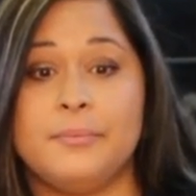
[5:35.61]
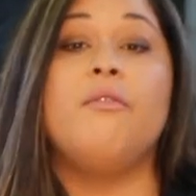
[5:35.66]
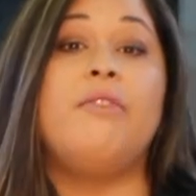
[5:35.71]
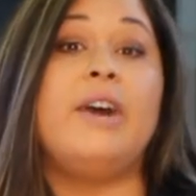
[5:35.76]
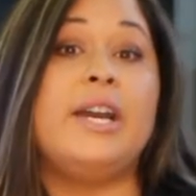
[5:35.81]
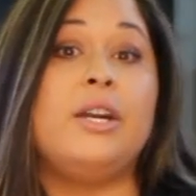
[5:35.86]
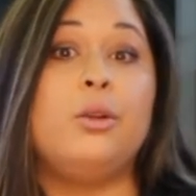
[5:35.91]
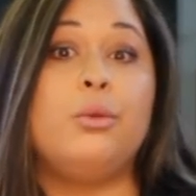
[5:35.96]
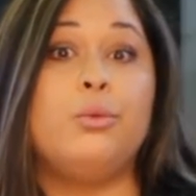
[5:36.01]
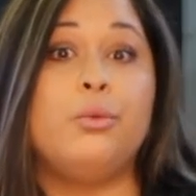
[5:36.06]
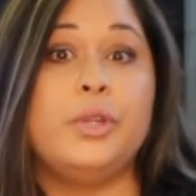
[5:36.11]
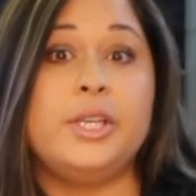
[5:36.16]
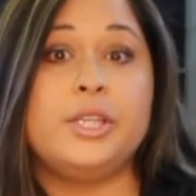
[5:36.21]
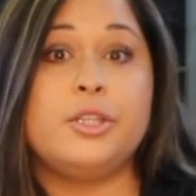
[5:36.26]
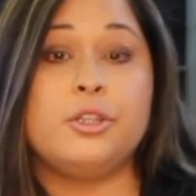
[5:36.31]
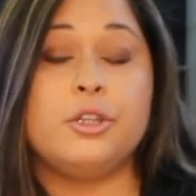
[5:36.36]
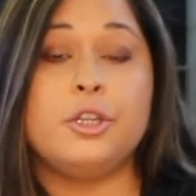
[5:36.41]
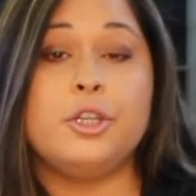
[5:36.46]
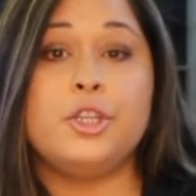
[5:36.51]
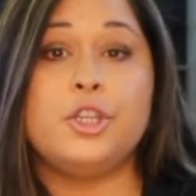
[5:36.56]
vital
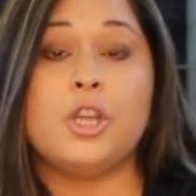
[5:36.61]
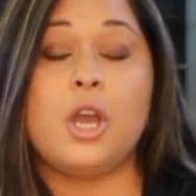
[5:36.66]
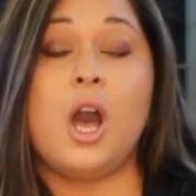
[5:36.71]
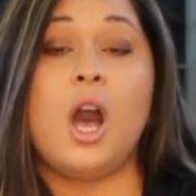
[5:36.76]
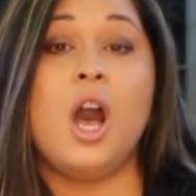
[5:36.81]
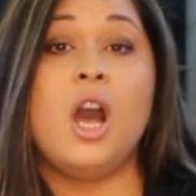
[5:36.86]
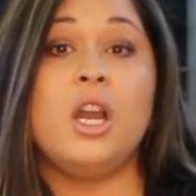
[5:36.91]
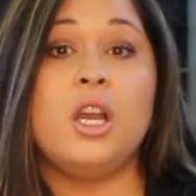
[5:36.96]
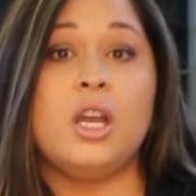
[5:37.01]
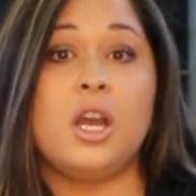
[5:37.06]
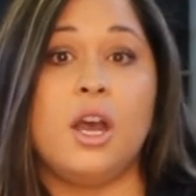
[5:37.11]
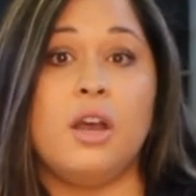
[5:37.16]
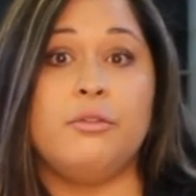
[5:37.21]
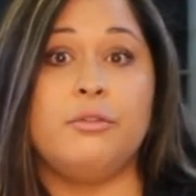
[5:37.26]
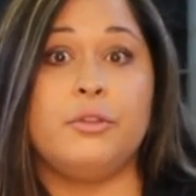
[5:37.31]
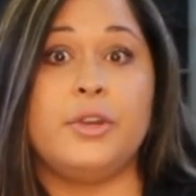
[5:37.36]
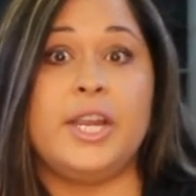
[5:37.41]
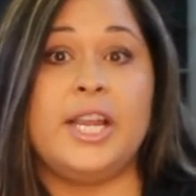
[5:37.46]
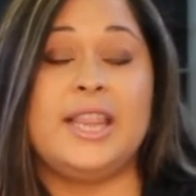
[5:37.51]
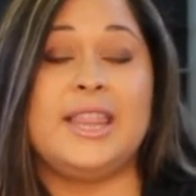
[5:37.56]
research
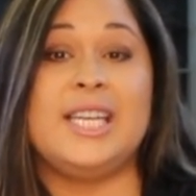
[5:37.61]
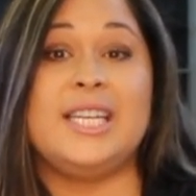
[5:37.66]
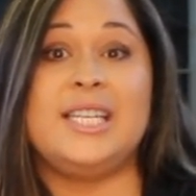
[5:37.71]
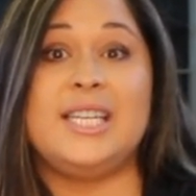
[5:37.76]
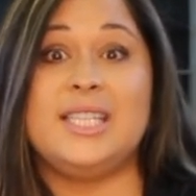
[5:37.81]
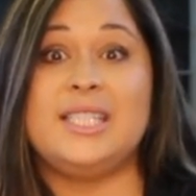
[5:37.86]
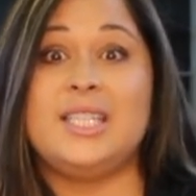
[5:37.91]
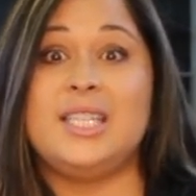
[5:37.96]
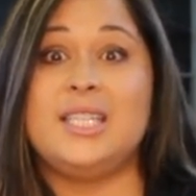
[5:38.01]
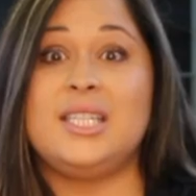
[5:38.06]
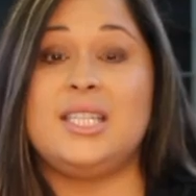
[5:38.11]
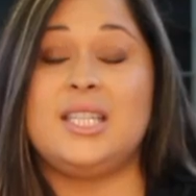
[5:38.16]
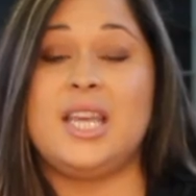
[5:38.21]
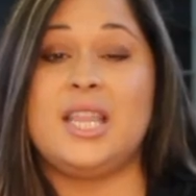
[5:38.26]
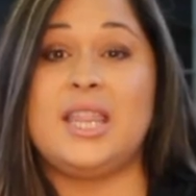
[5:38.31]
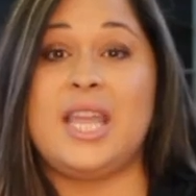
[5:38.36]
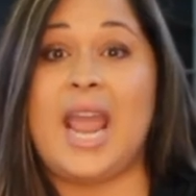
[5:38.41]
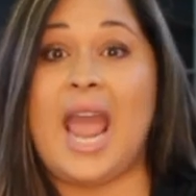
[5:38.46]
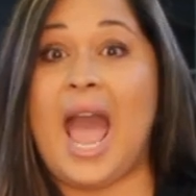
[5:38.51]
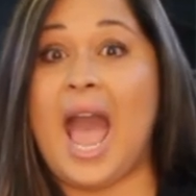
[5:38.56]
uncovering the distance
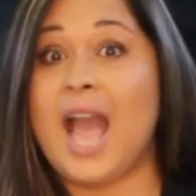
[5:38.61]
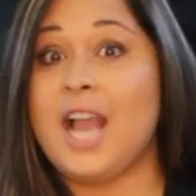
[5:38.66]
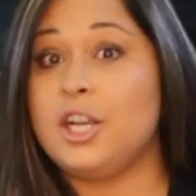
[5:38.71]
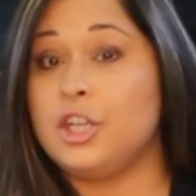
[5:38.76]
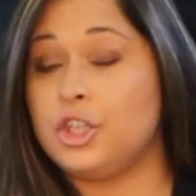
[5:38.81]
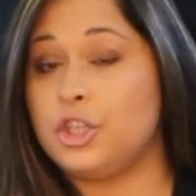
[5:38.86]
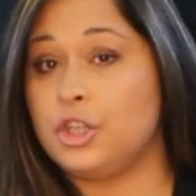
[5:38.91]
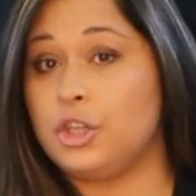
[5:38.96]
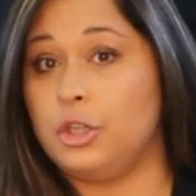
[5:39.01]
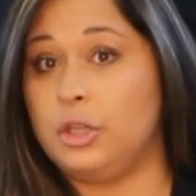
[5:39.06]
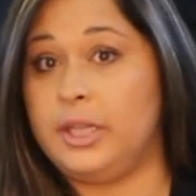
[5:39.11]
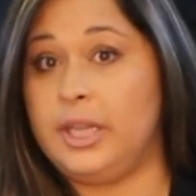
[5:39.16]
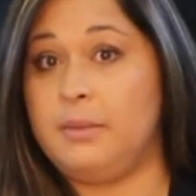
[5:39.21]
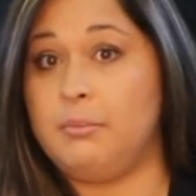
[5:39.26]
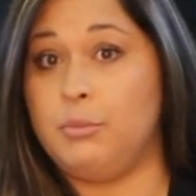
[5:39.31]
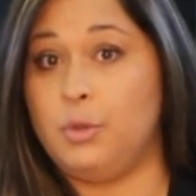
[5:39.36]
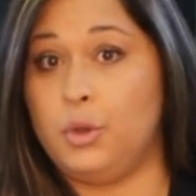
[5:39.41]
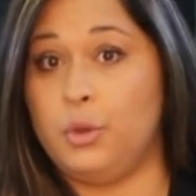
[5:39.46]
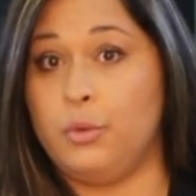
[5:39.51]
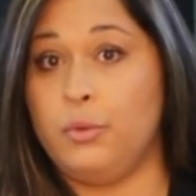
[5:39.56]
that they actually
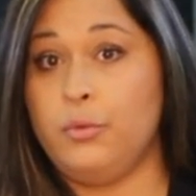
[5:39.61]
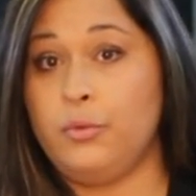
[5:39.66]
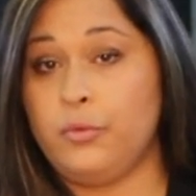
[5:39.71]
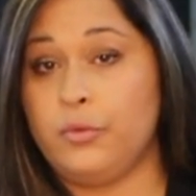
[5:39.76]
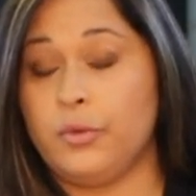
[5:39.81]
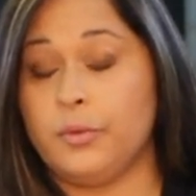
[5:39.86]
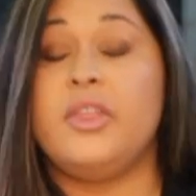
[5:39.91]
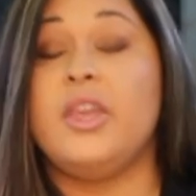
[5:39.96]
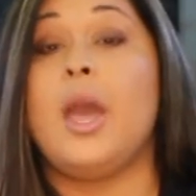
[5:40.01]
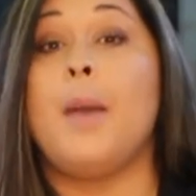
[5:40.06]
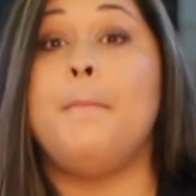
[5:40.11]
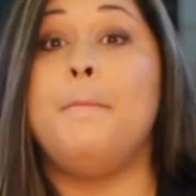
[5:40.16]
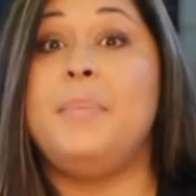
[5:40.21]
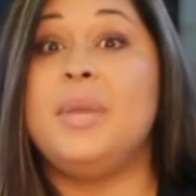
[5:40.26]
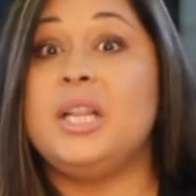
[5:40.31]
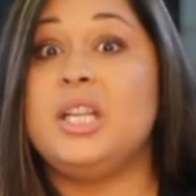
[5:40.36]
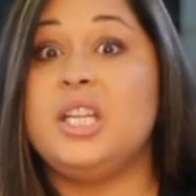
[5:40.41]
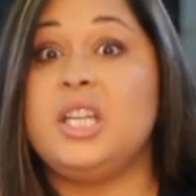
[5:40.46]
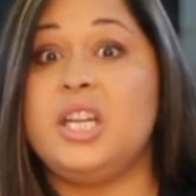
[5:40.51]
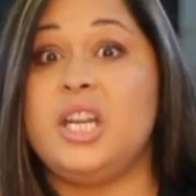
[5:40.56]
move, the
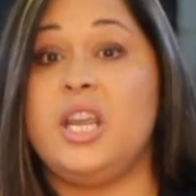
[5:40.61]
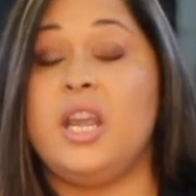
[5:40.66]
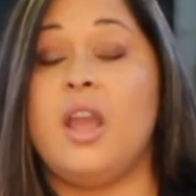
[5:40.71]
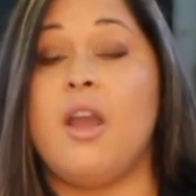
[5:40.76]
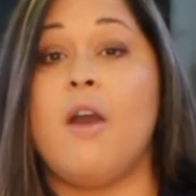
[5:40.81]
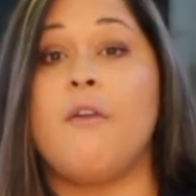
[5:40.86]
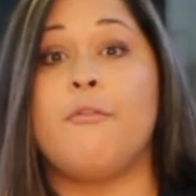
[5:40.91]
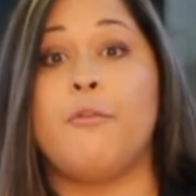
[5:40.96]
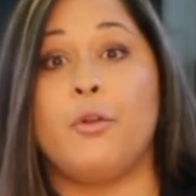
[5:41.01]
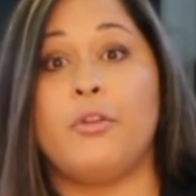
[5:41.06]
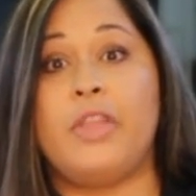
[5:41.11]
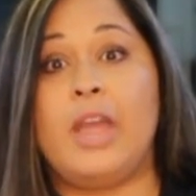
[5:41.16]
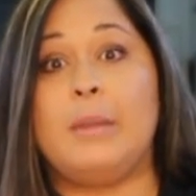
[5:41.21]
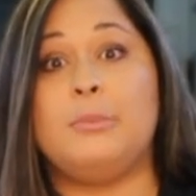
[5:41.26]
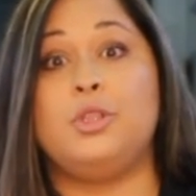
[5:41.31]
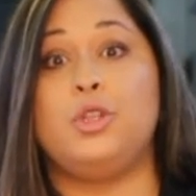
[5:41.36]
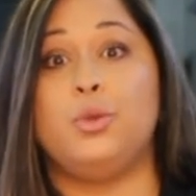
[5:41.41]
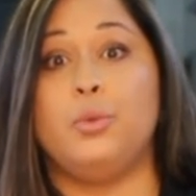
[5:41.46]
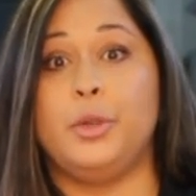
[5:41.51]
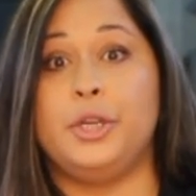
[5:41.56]
ability for
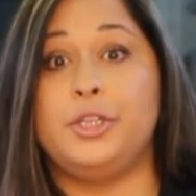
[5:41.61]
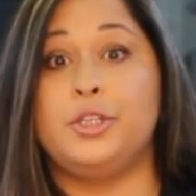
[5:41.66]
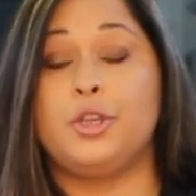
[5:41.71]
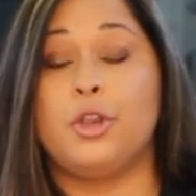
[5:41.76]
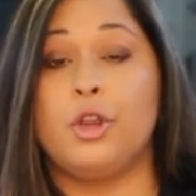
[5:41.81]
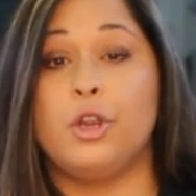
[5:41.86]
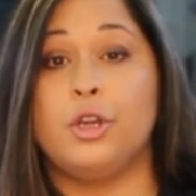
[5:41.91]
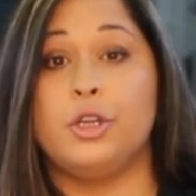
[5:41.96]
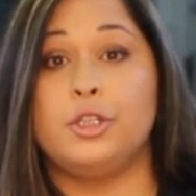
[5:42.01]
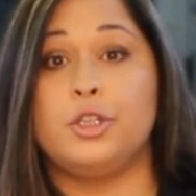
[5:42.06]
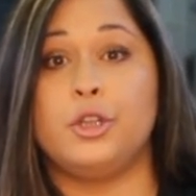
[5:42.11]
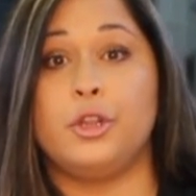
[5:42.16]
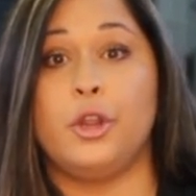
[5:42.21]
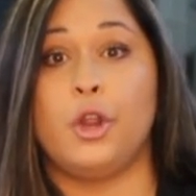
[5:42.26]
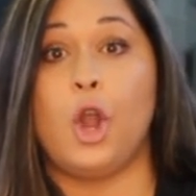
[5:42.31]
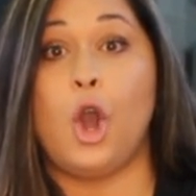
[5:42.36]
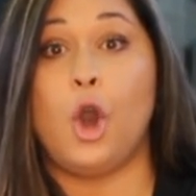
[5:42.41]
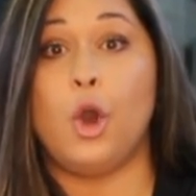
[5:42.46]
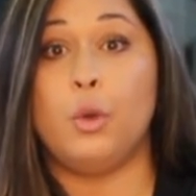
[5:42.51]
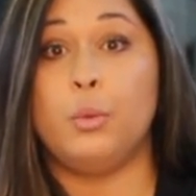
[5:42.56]
them to return to
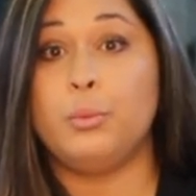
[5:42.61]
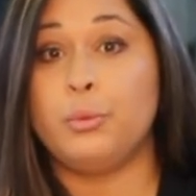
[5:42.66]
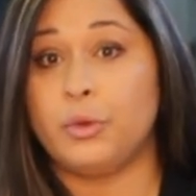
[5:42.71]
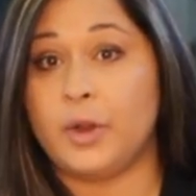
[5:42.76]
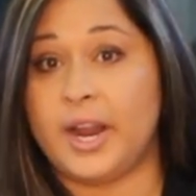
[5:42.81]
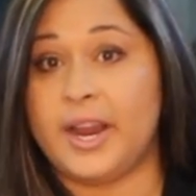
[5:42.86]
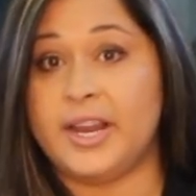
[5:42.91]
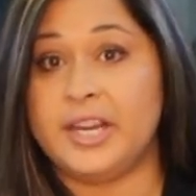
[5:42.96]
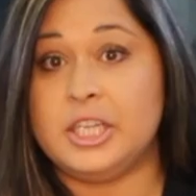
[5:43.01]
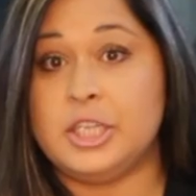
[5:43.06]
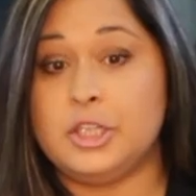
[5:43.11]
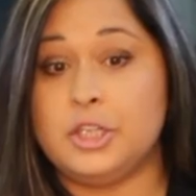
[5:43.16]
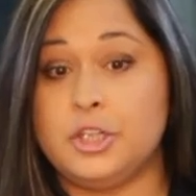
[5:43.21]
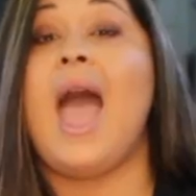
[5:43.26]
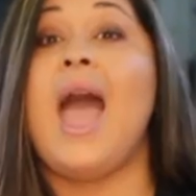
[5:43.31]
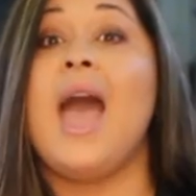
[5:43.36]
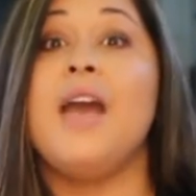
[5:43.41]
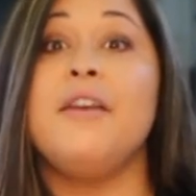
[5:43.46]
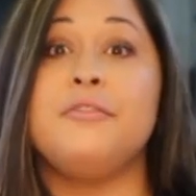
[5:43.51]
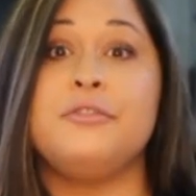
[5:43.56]
their home range
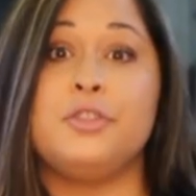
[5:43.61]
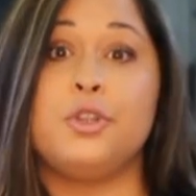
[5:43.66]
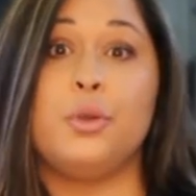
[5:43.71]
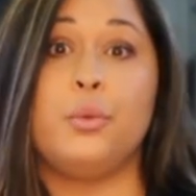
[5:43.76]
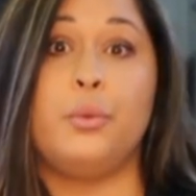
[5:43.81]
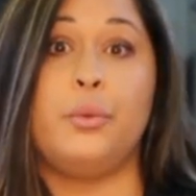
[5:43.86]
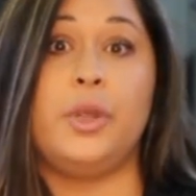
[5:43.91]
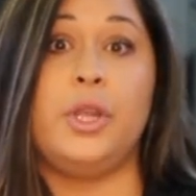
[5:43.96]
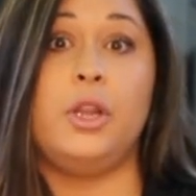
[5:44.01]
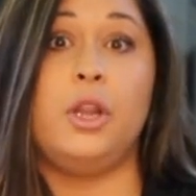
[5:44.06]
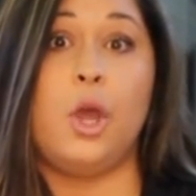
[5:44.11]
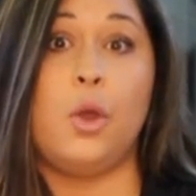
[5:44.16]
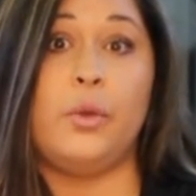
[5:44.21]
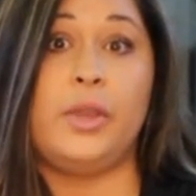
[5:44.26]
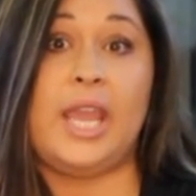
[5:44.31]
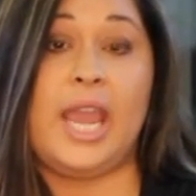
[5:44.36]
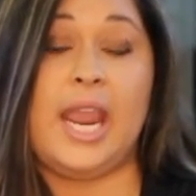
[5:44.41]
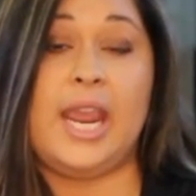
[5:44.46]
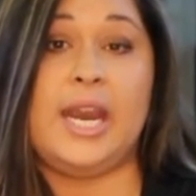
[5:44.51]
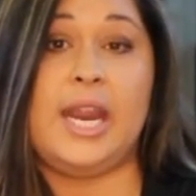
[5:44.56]
after
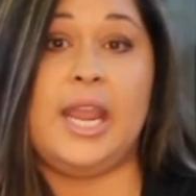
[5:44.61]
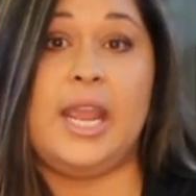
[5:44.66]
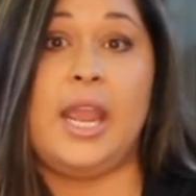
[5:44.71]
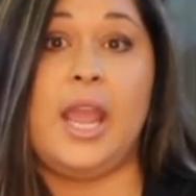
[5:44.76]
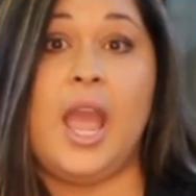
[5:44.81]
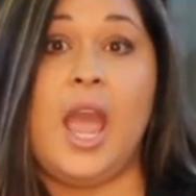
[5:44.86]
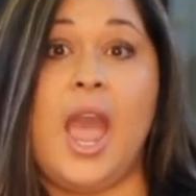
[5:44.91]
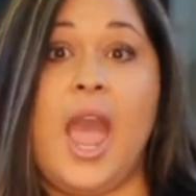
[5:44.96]
relocating,